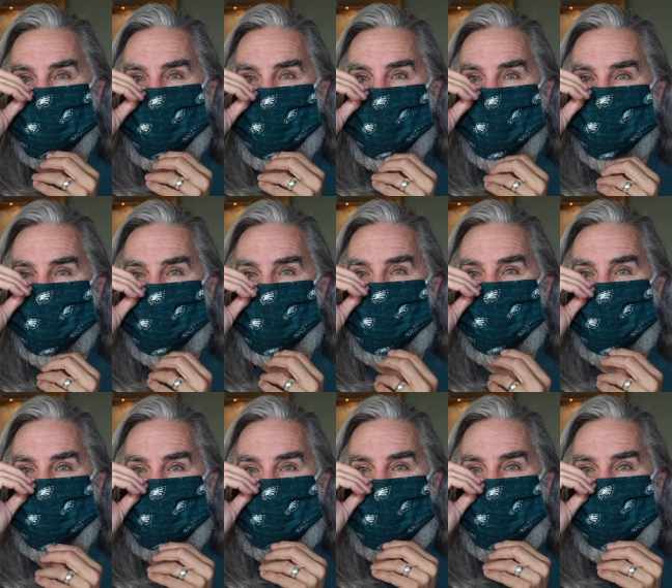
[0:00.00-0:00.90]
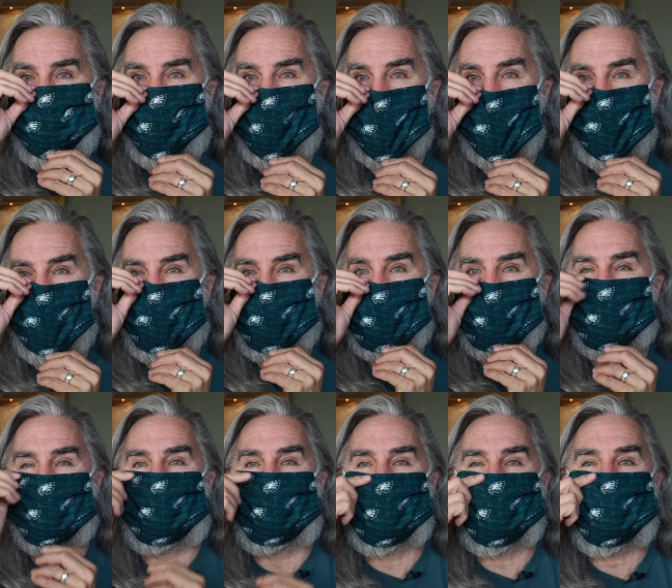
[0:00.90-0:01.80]
mask. I could cover
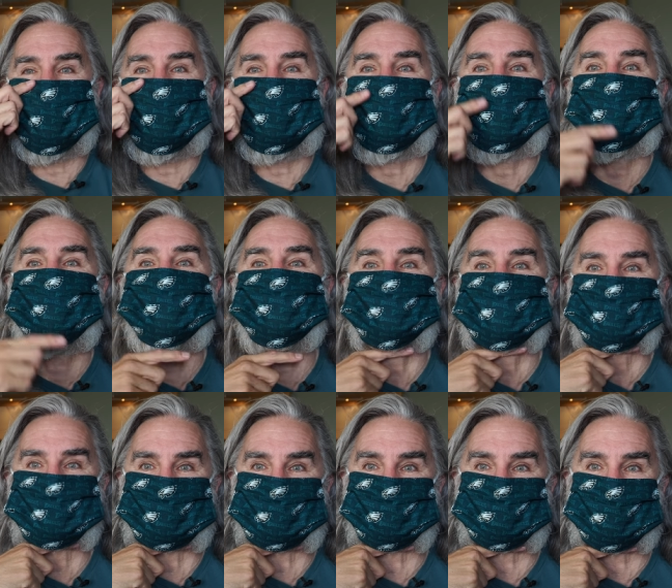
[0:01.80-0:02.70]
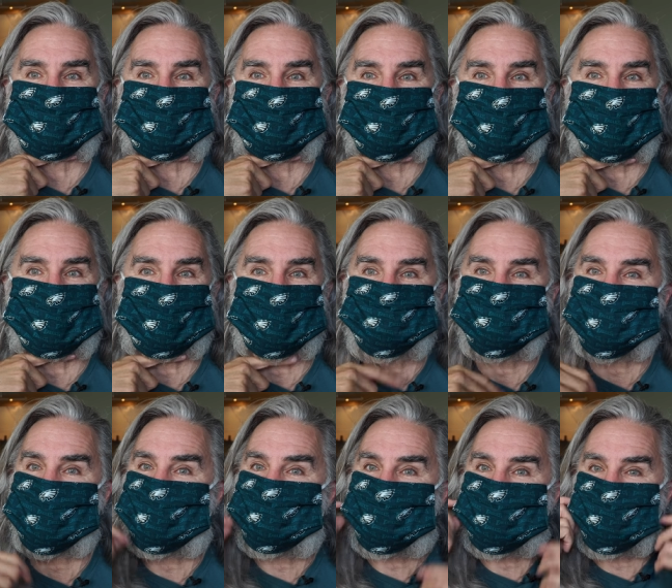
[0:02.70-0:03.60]
from my eyes to my
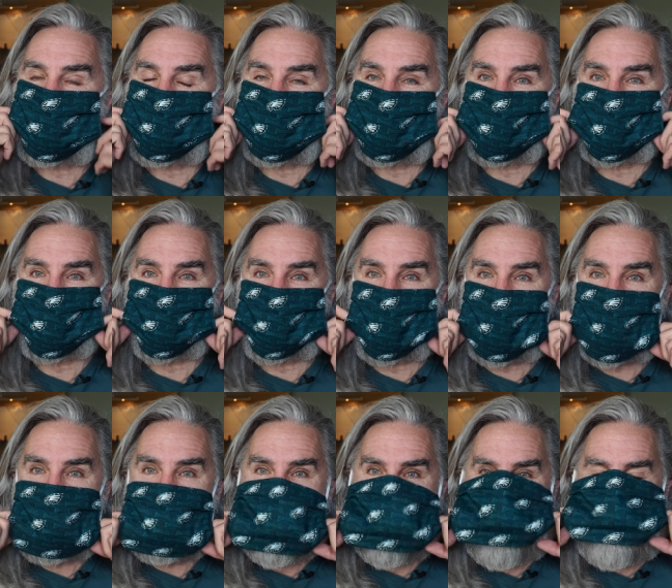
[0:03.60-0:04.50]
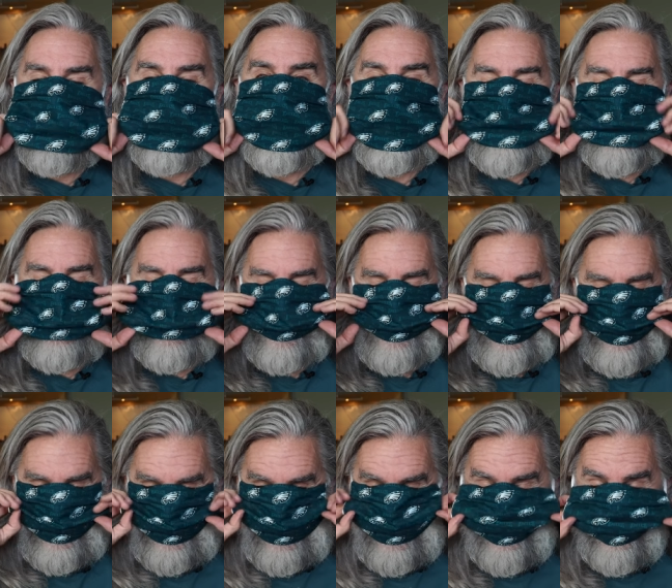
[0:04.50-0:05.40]
Adam's apple with this mask.
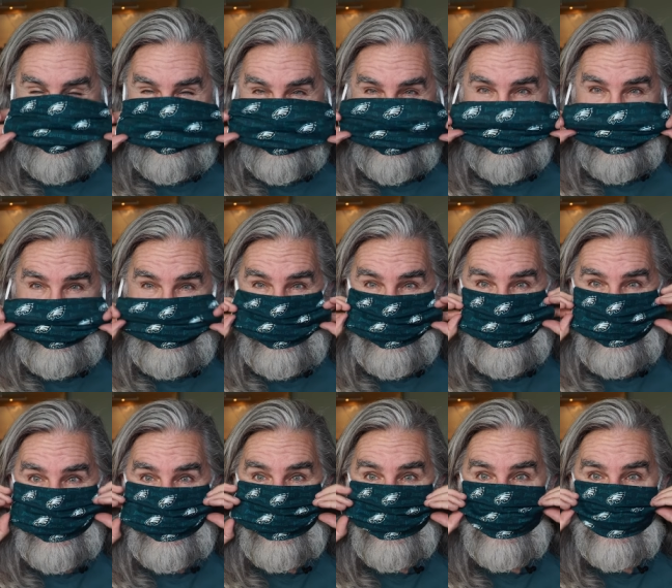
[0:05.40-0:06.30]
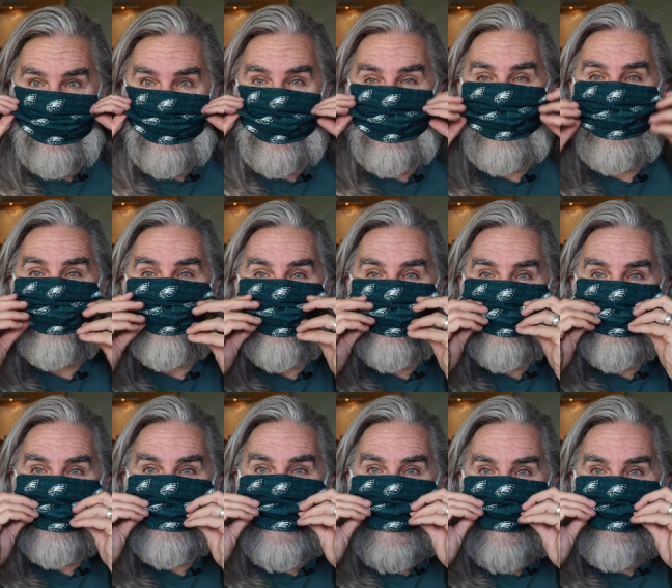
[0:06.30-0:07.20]
And what I'm doing is I'm
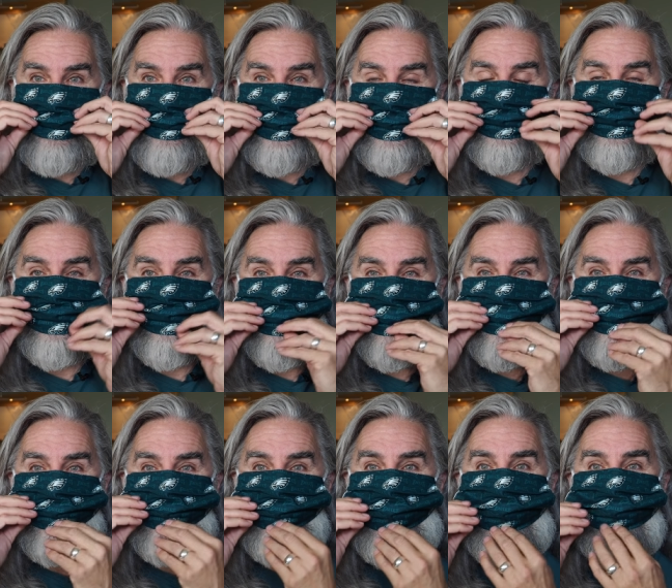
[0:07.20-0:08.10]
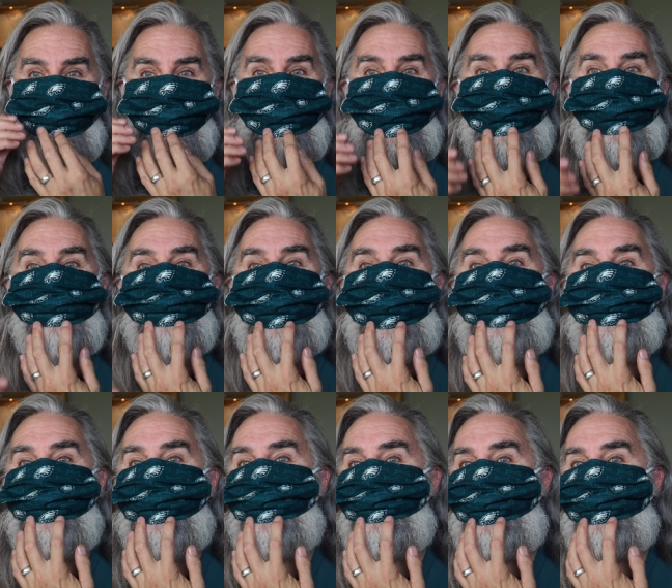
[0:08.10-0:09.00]
wearing it shorter, smaller. I'm
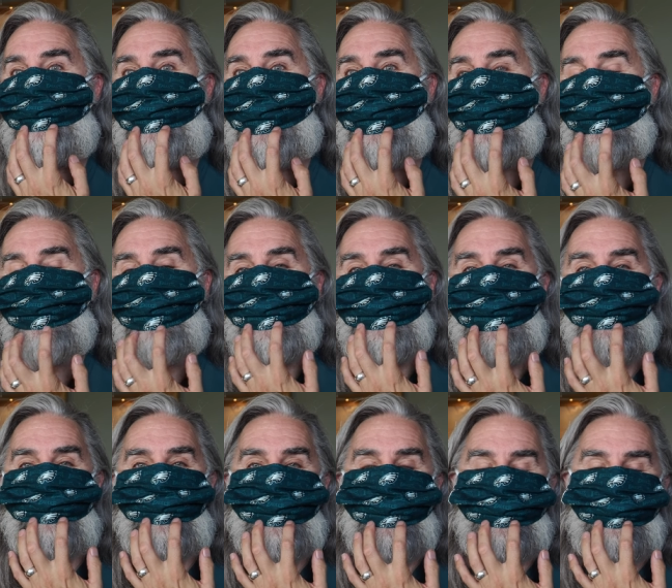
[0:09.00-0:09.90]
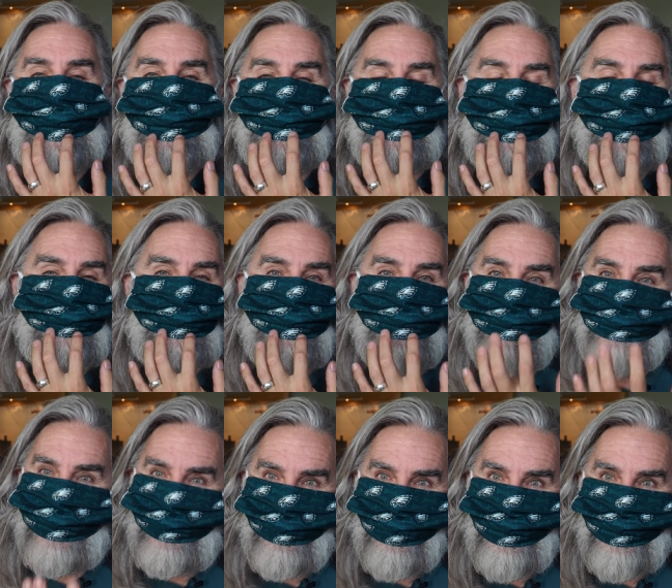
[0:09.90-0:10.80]
covering my mouth. My lip is
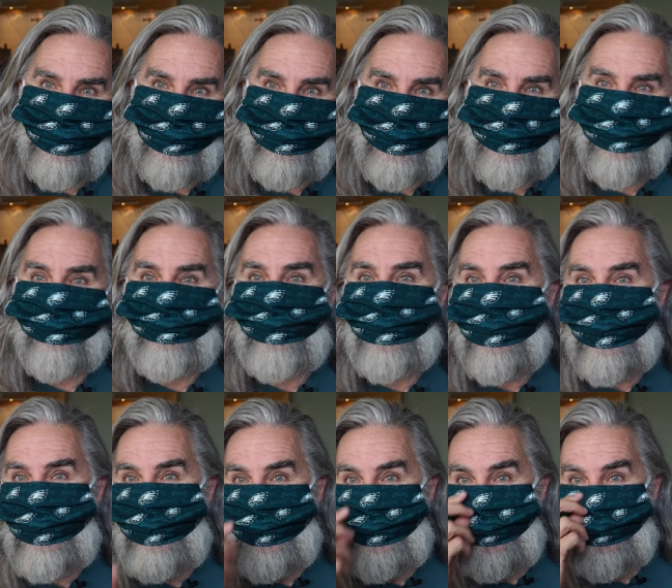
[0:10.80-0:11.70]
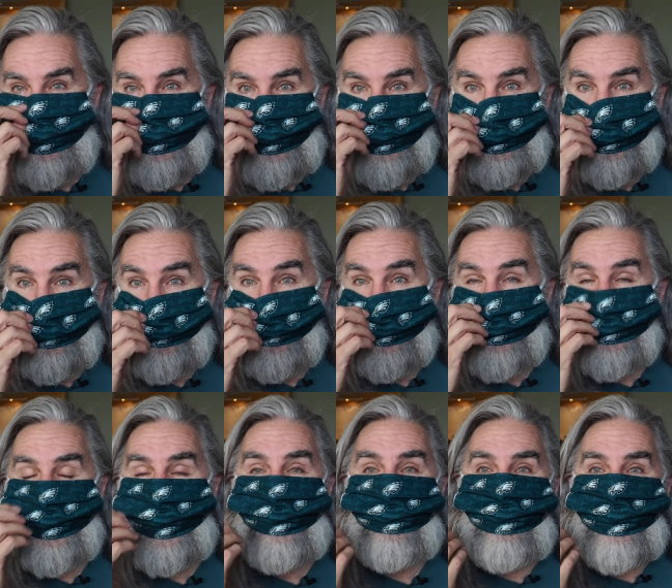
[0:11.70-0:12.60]
never showing. And
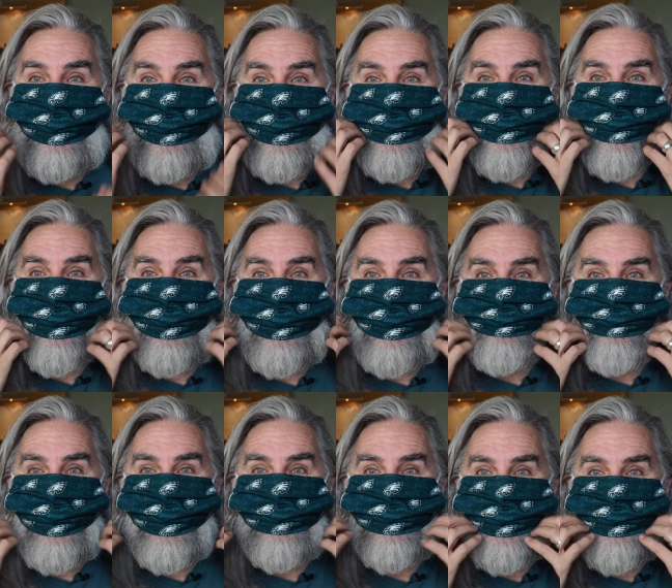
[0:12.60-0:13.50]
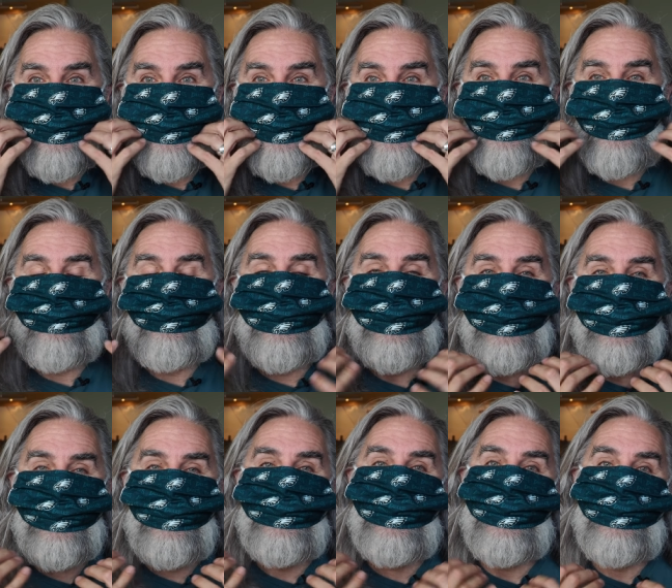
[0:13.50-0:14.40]
that way I'm not getting the big
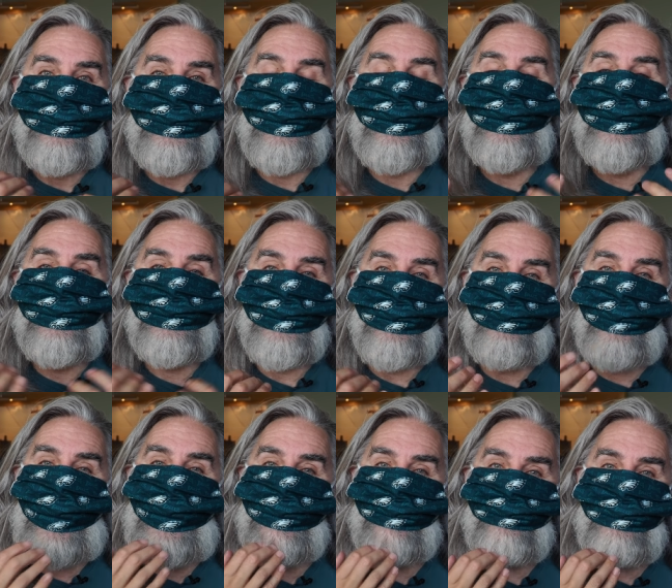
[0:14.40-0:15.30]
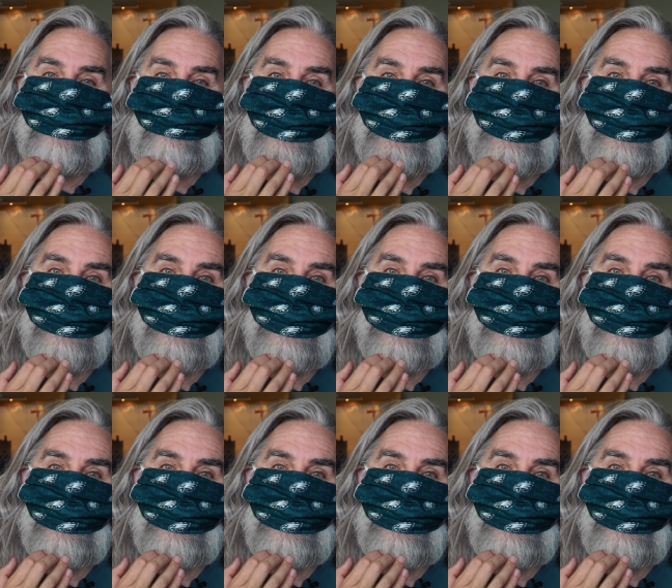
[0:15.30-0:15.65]
indent at the bottom of my